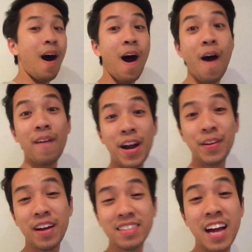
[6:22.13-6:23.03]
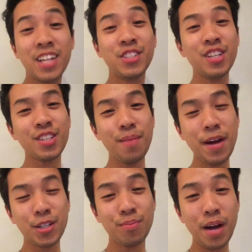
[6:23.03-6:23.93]
All right, you guys, I just got
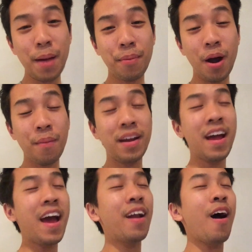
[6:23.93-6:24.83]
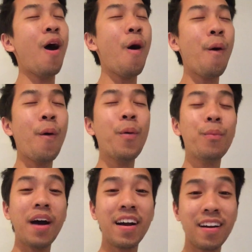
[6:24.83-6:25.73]
back to my apartment, and oh
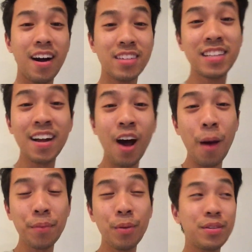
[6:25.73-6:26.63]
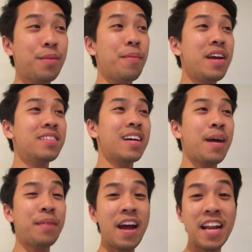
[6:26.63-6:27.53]
my gosh, that opera was amazing.
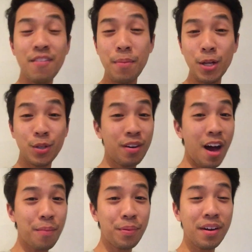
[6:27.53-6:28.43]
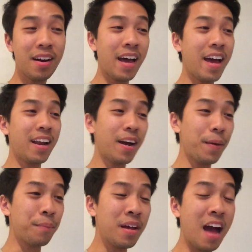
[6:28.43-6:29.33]
I mean, I'd never been to an opera, and
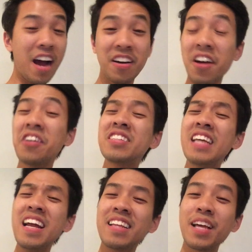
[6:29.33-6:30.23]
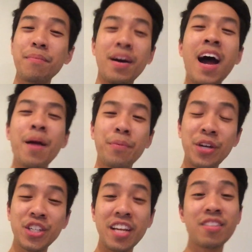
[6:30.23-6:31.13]
I couldn't understand anything, but I
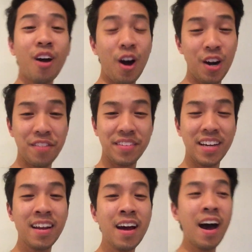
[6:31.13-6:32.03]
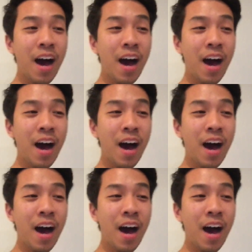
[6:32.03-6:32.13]
appreciate the art of it.